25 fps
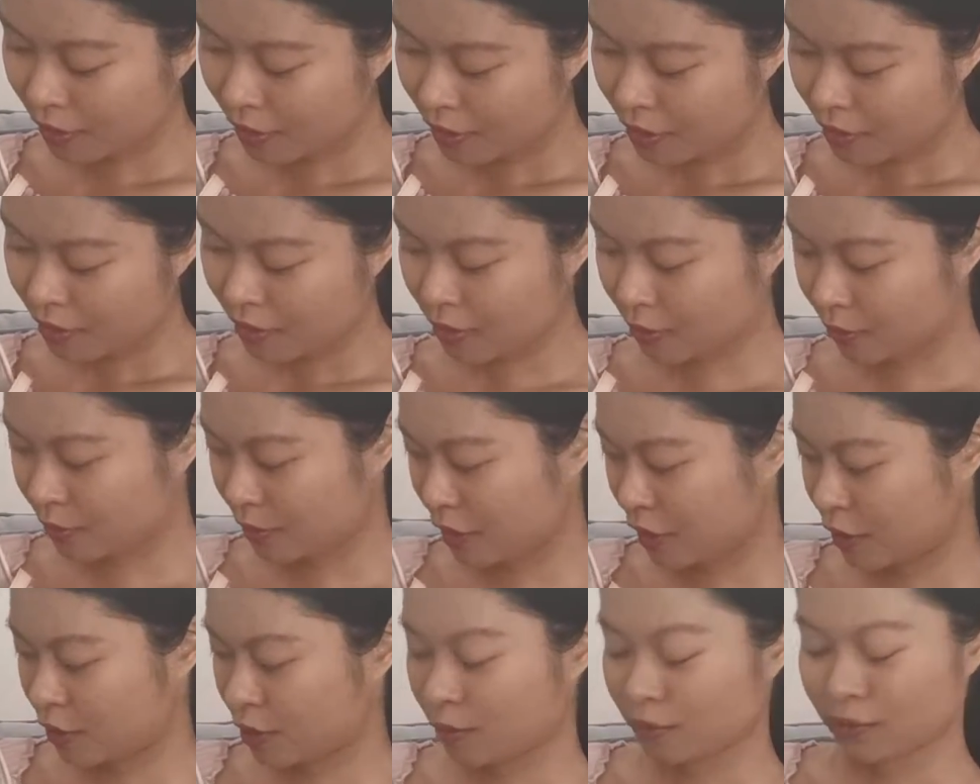so
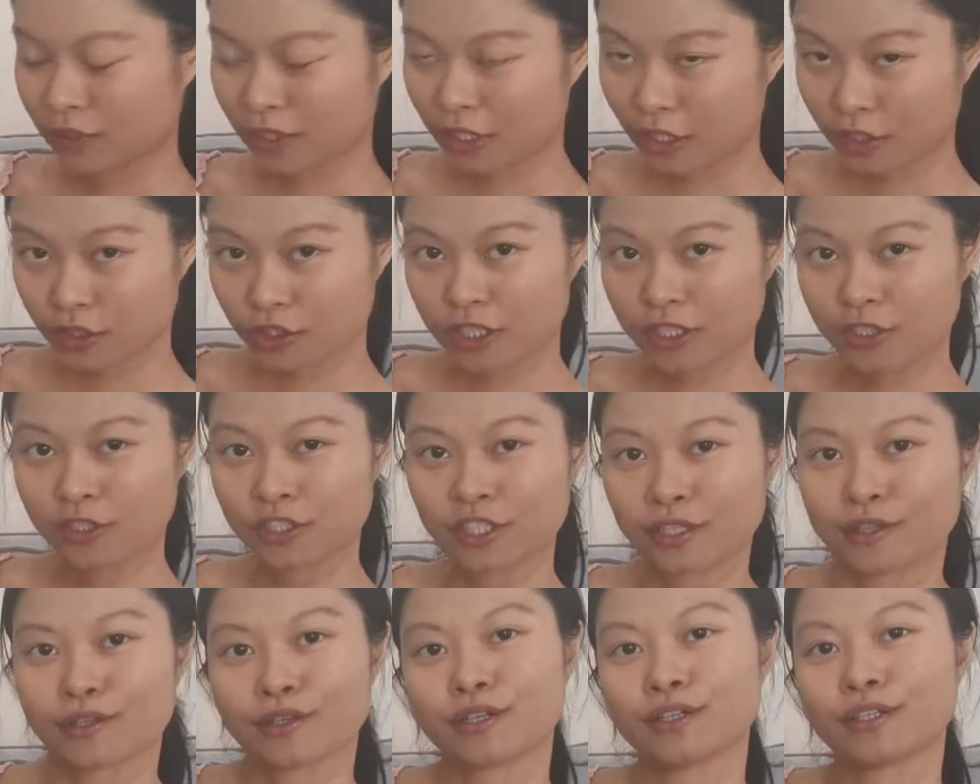they don't touch each
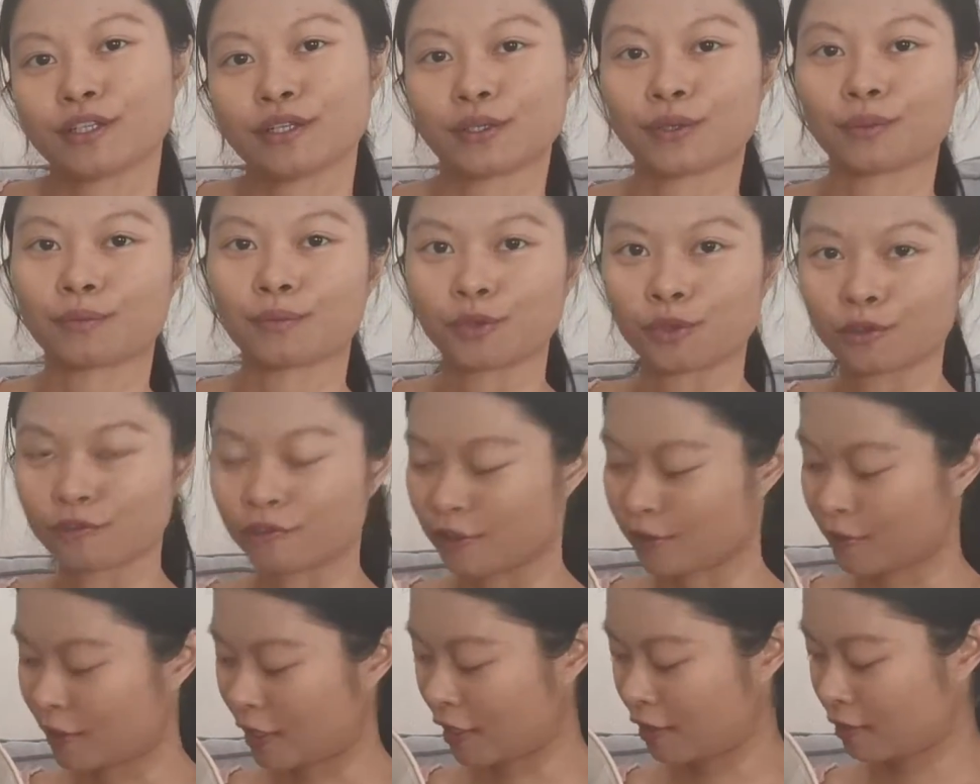other, they don't move
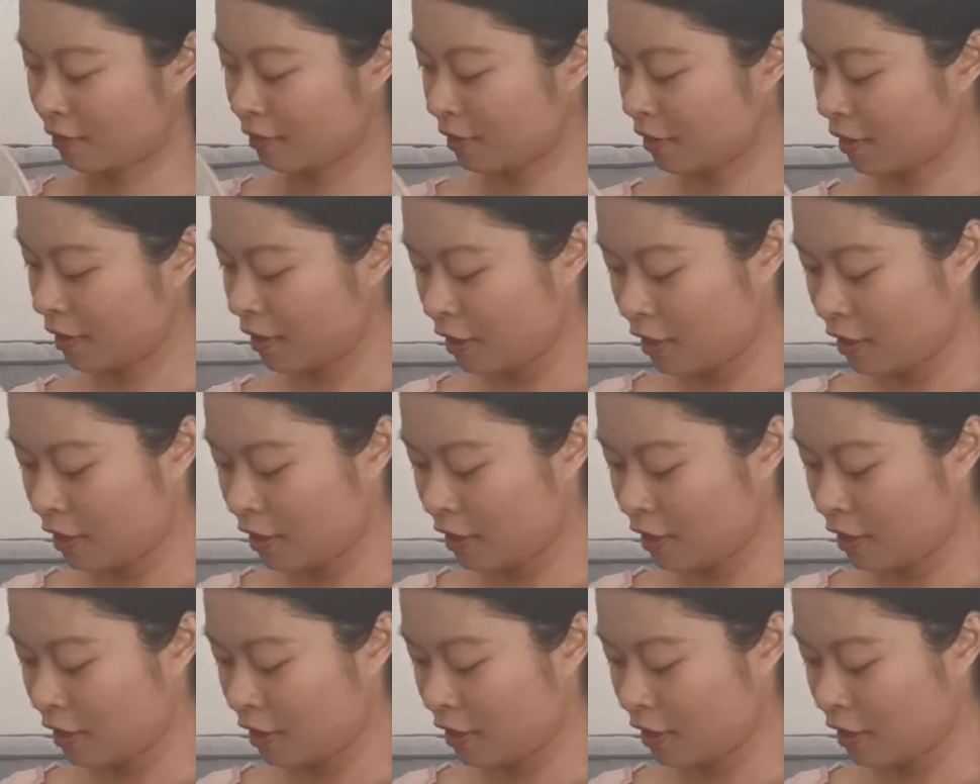around.